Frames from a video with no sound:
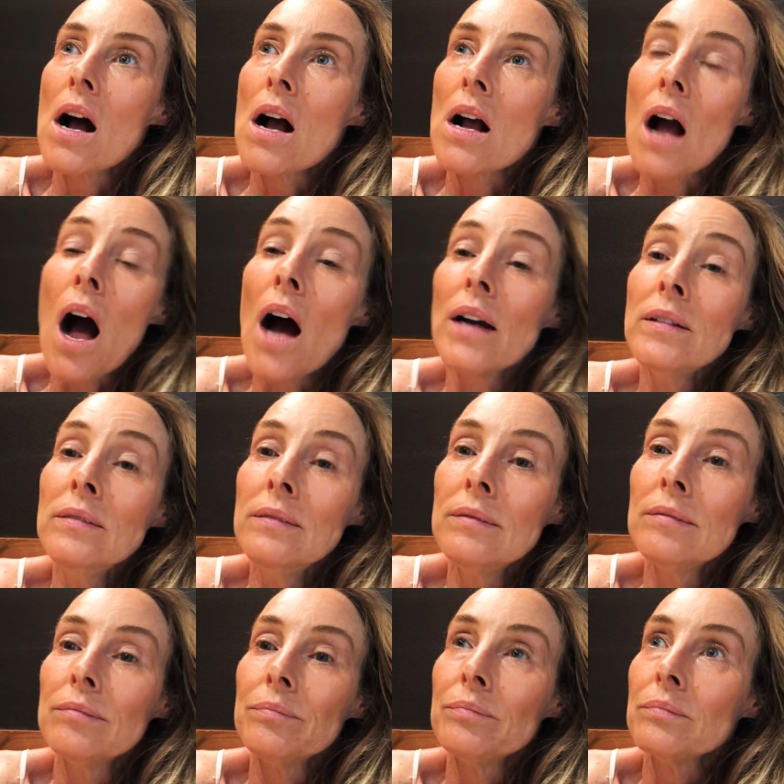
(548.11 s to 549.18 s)
God,
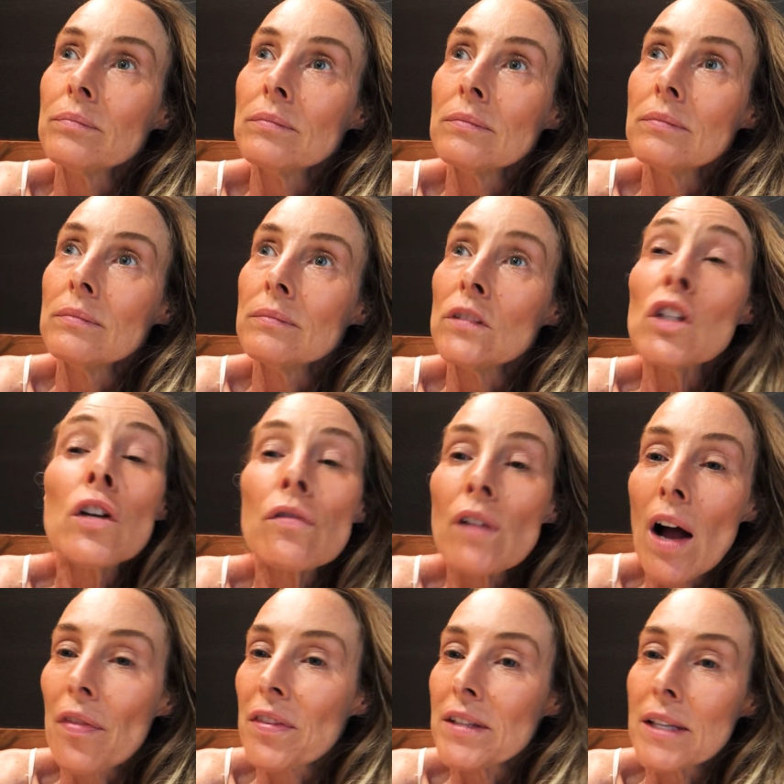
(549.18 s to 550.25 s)
you've
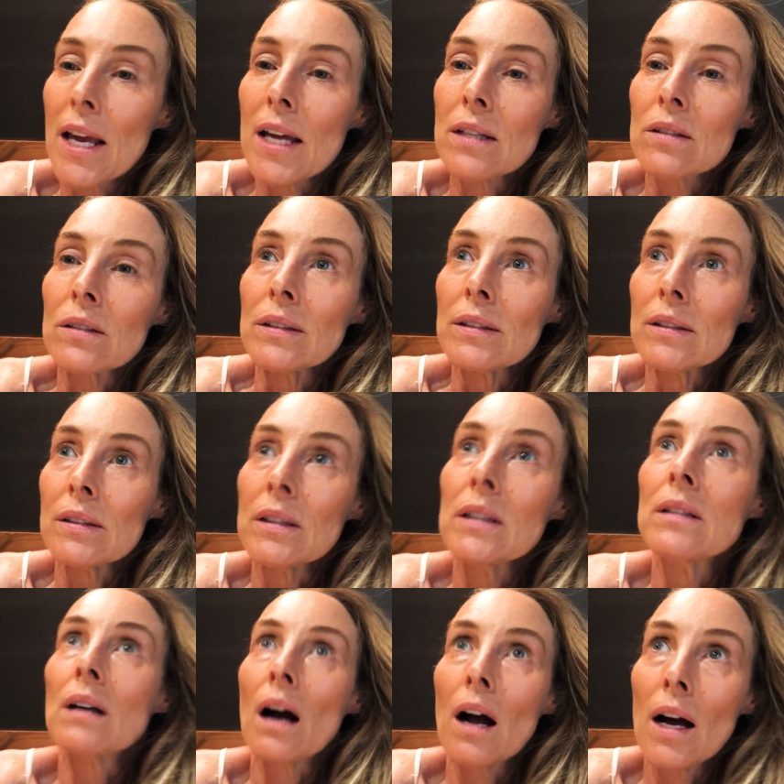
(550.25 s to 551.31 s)
got this handled.
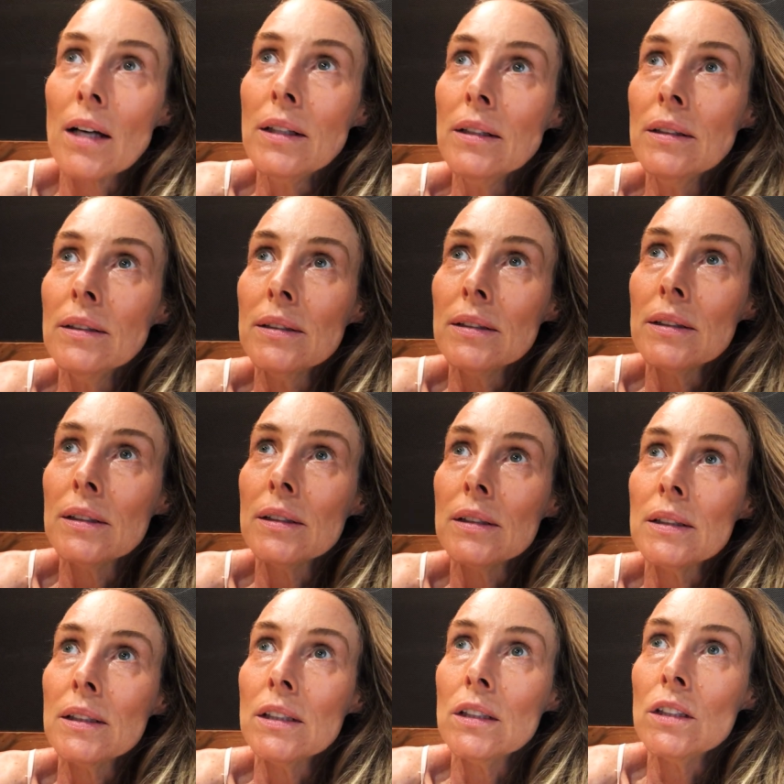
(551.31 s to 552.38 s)
God,
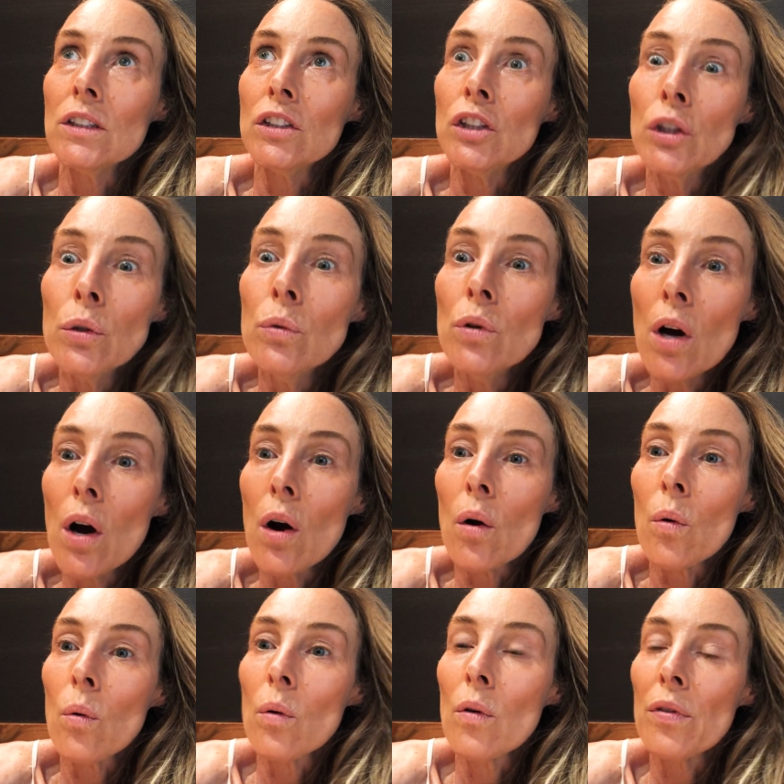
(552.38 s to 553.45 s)
you
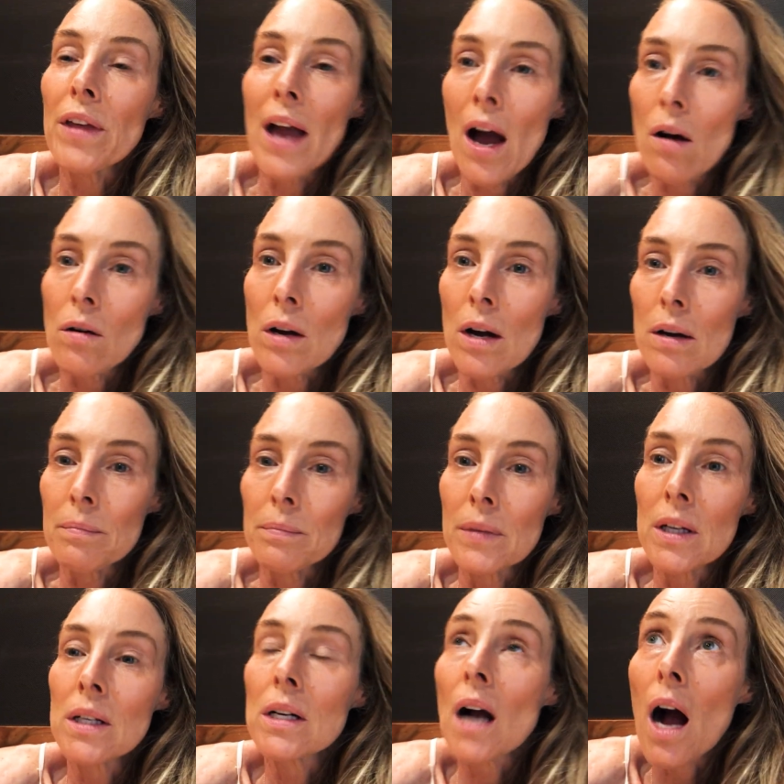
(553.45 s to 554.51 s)
know the outcome.
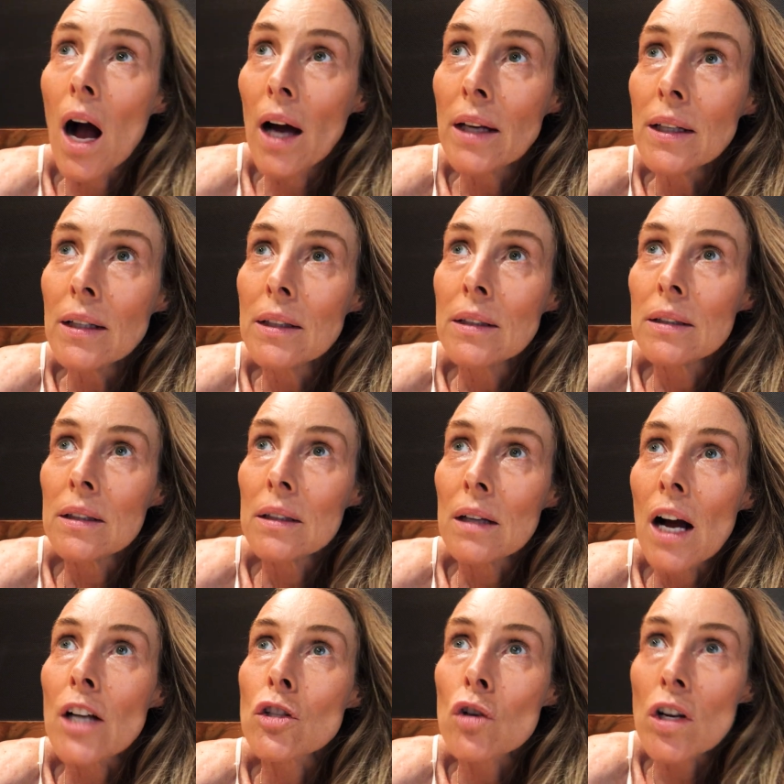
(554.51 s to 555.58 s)
God,
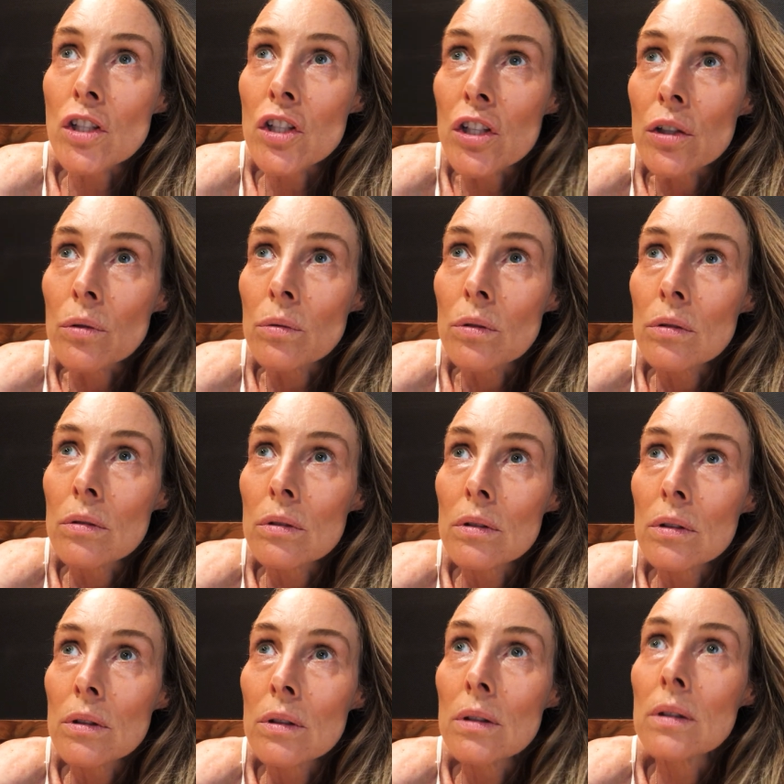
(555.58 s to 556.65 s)
I trust you.
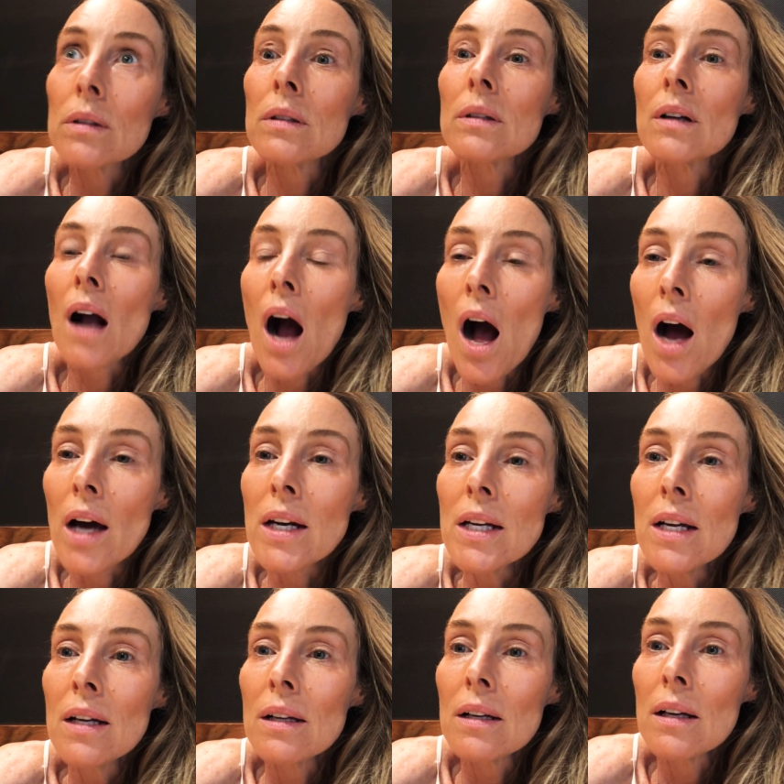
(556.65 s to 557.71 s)
God,
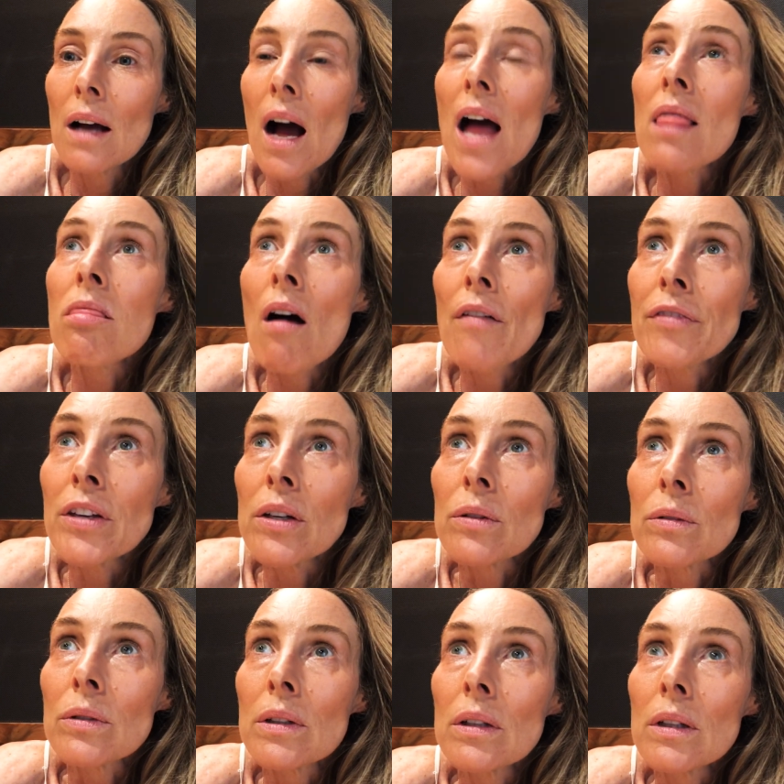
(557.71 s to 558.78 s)
I love you.